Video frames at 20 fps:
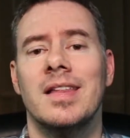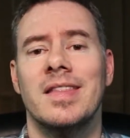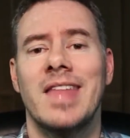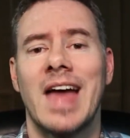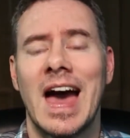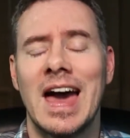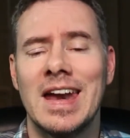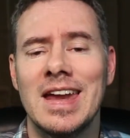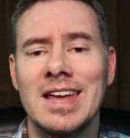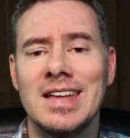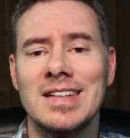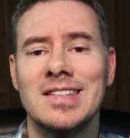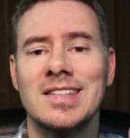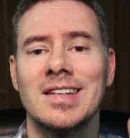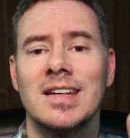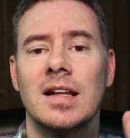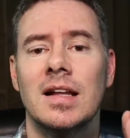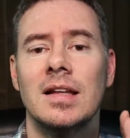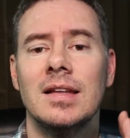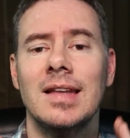That
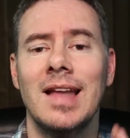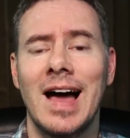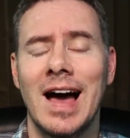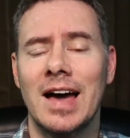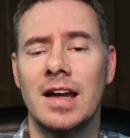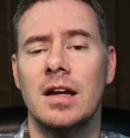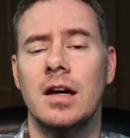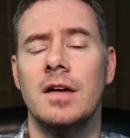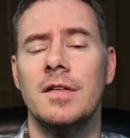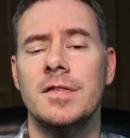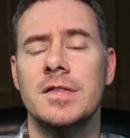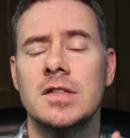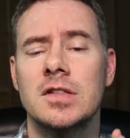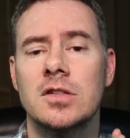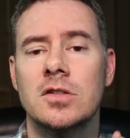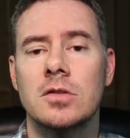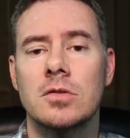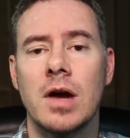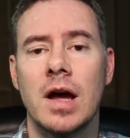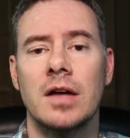is a lot of
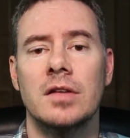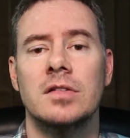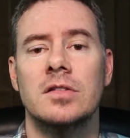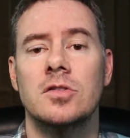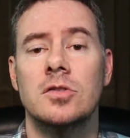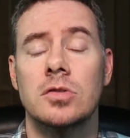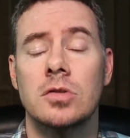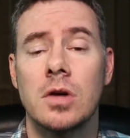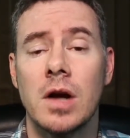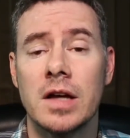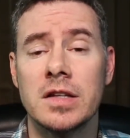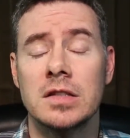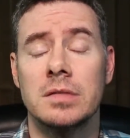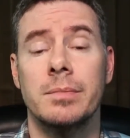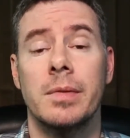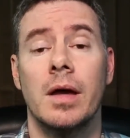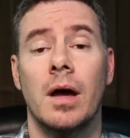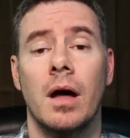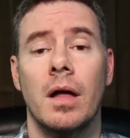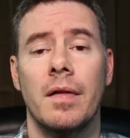stress, trust
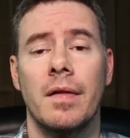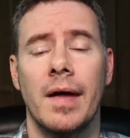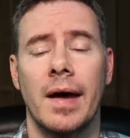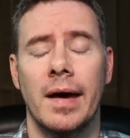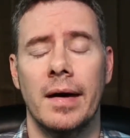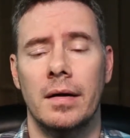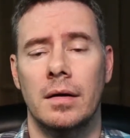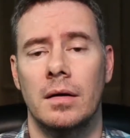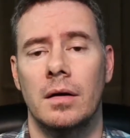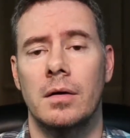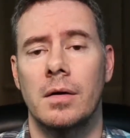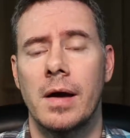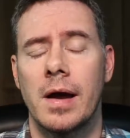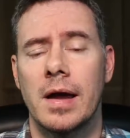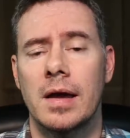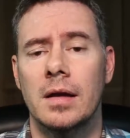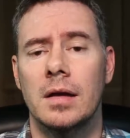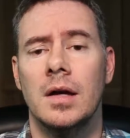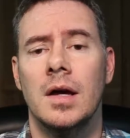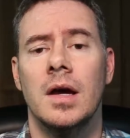me on that, all
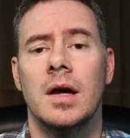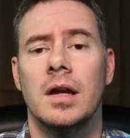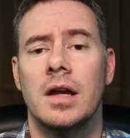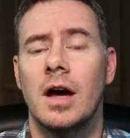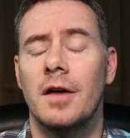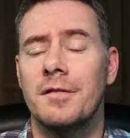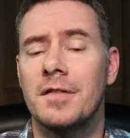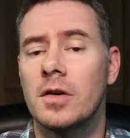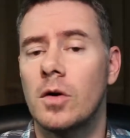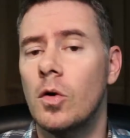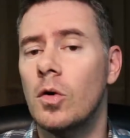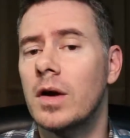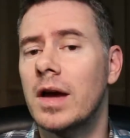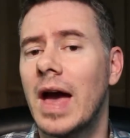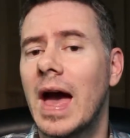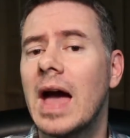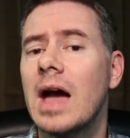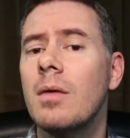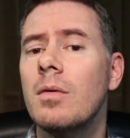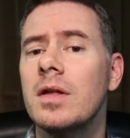right? Now, if you're
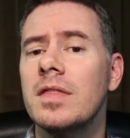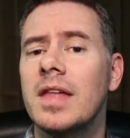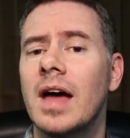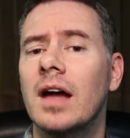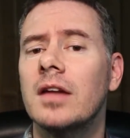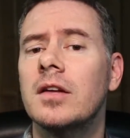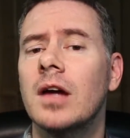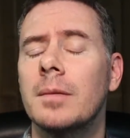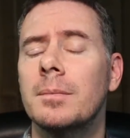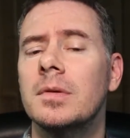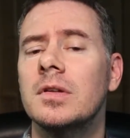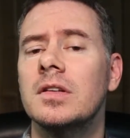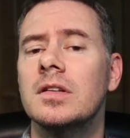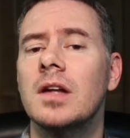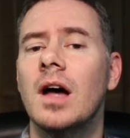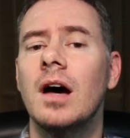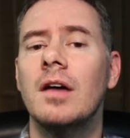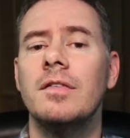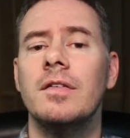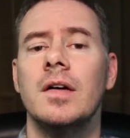okay with that type of
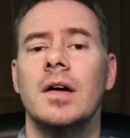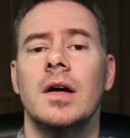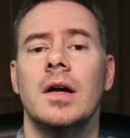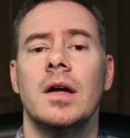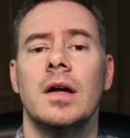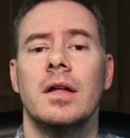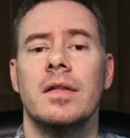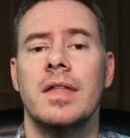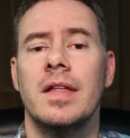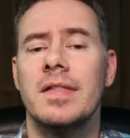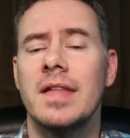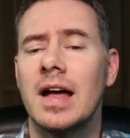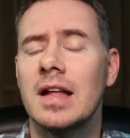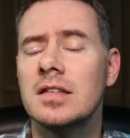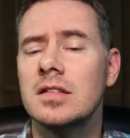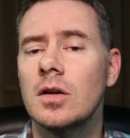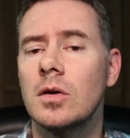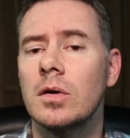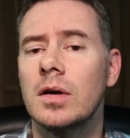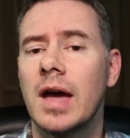stuff, then
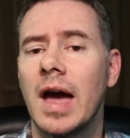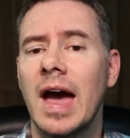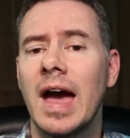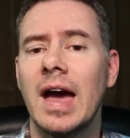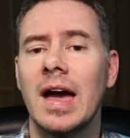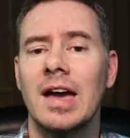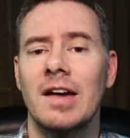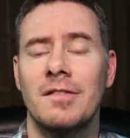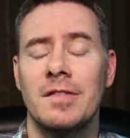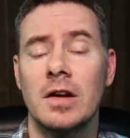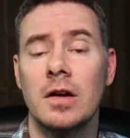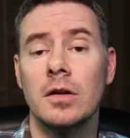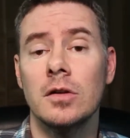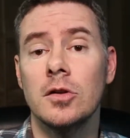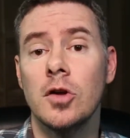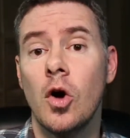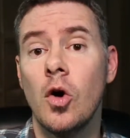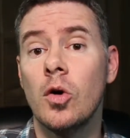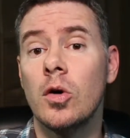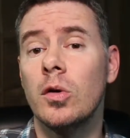that's okay. If you're
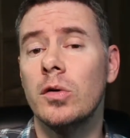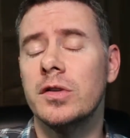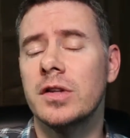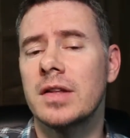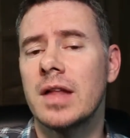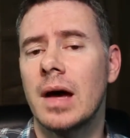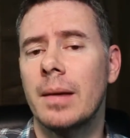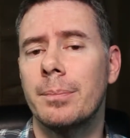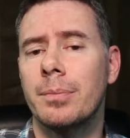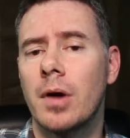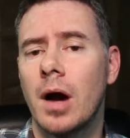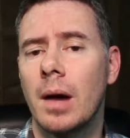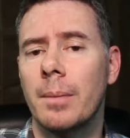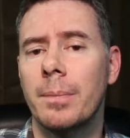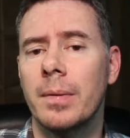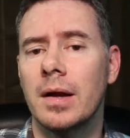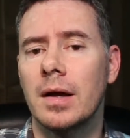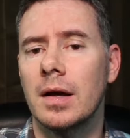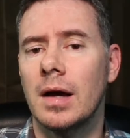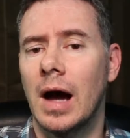local to that
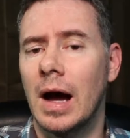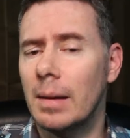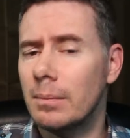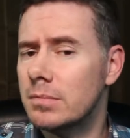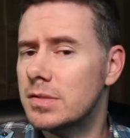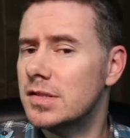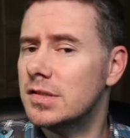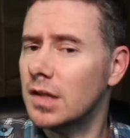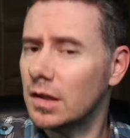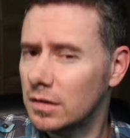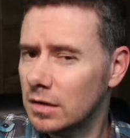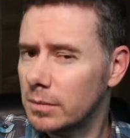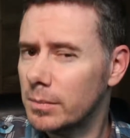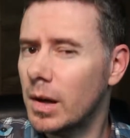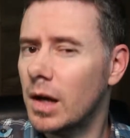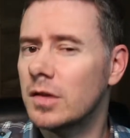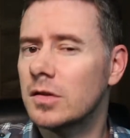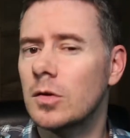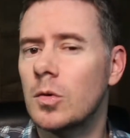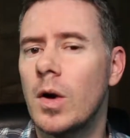property, I'm 60
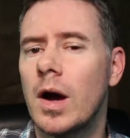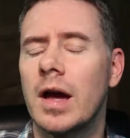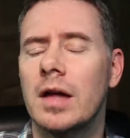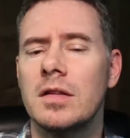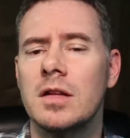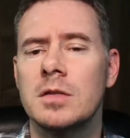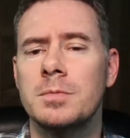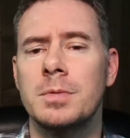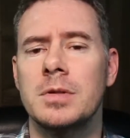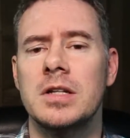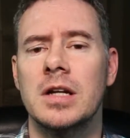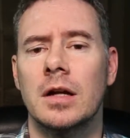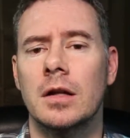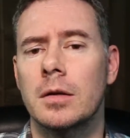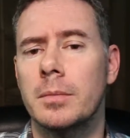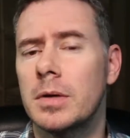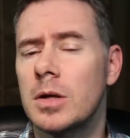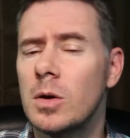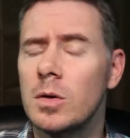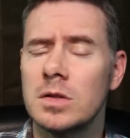miles away on this
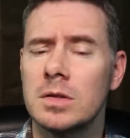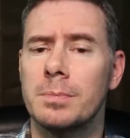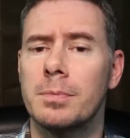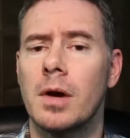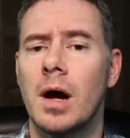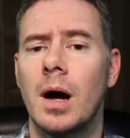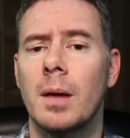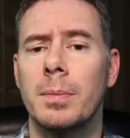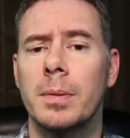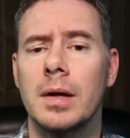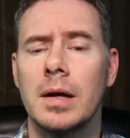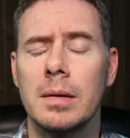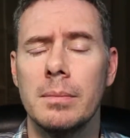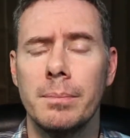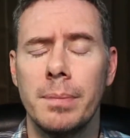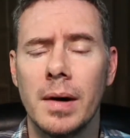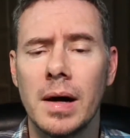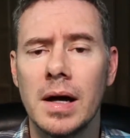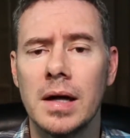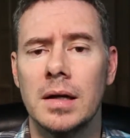particular Medusa property,
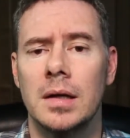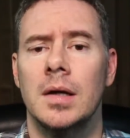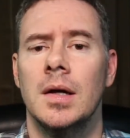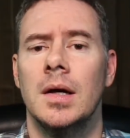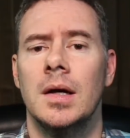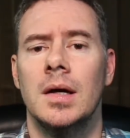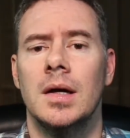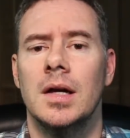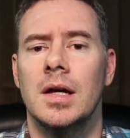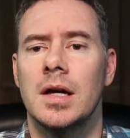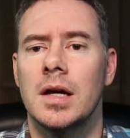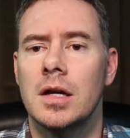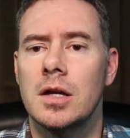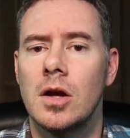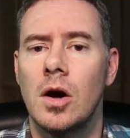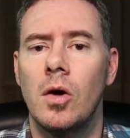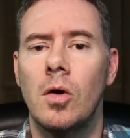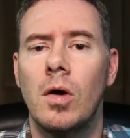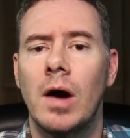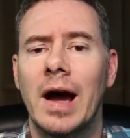but, you
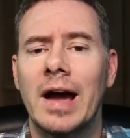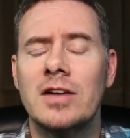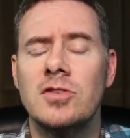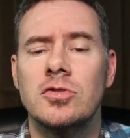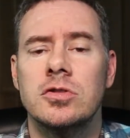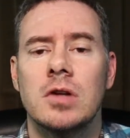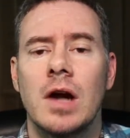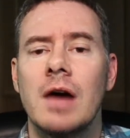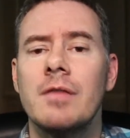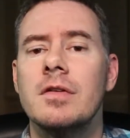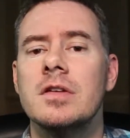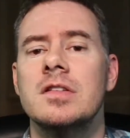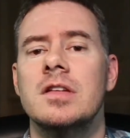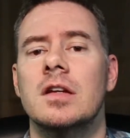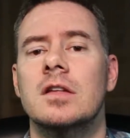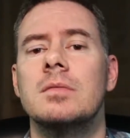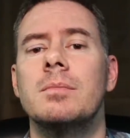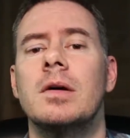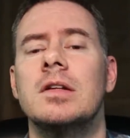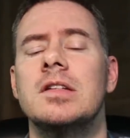know, I travel
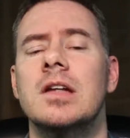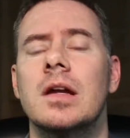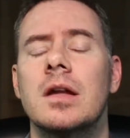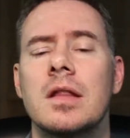6 months out